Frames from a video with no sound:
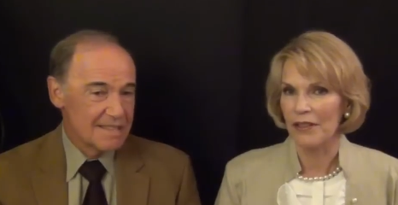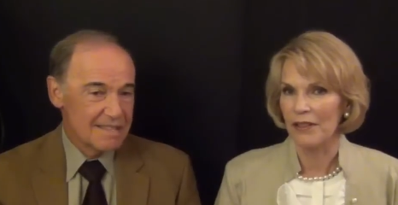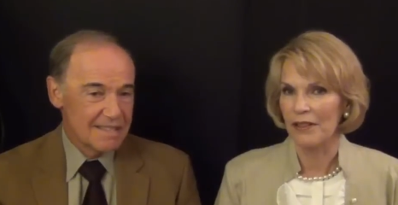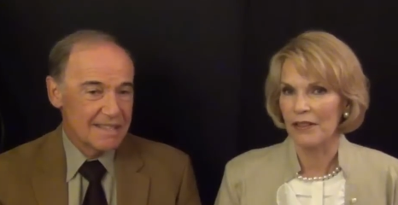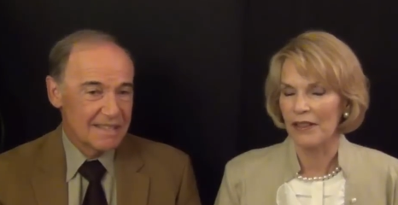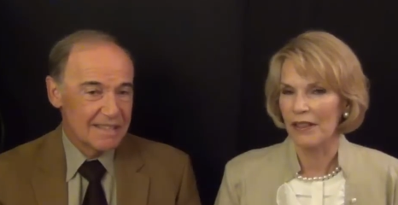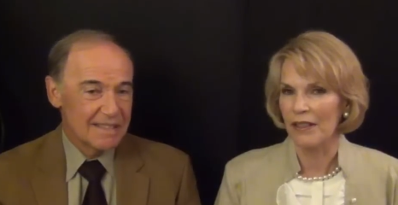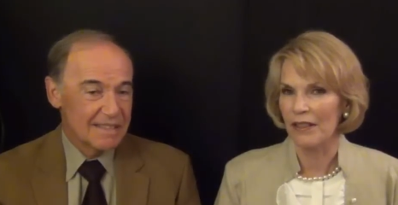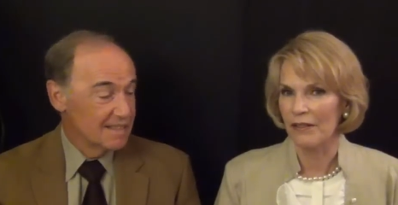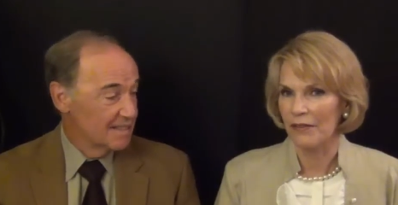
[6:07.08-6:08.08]
Speaker 1: the
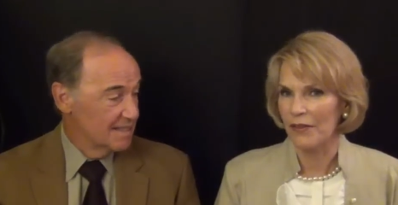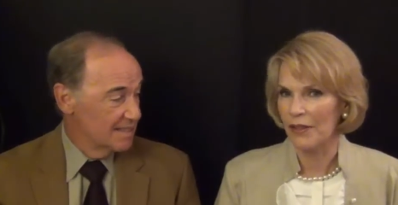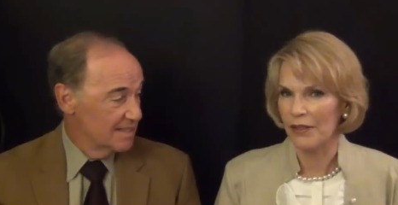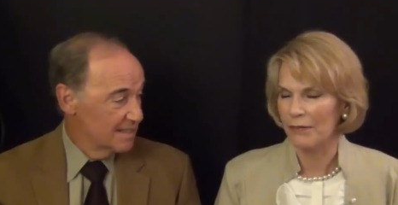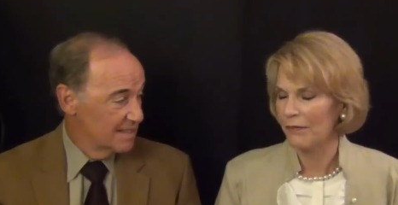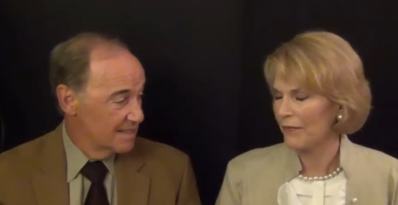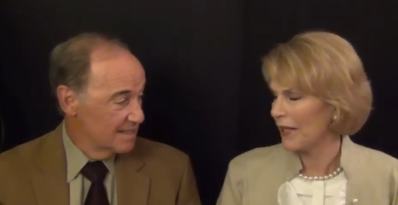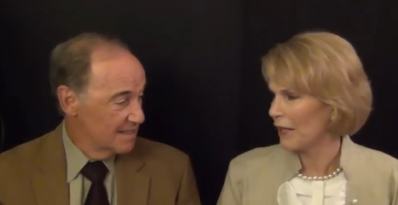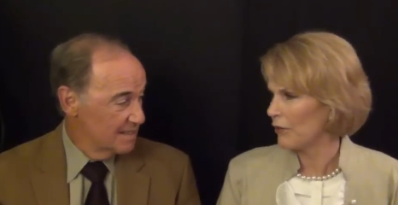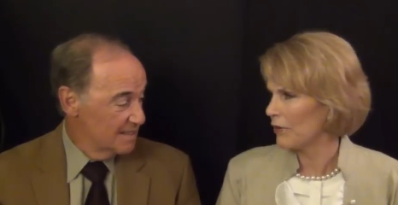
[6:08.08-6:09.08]
if uh, the
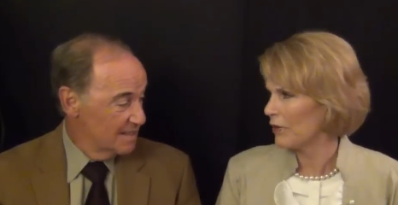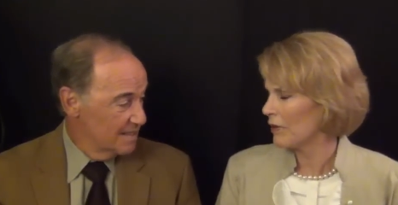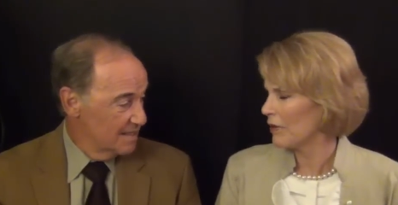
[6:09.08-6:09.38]
they don't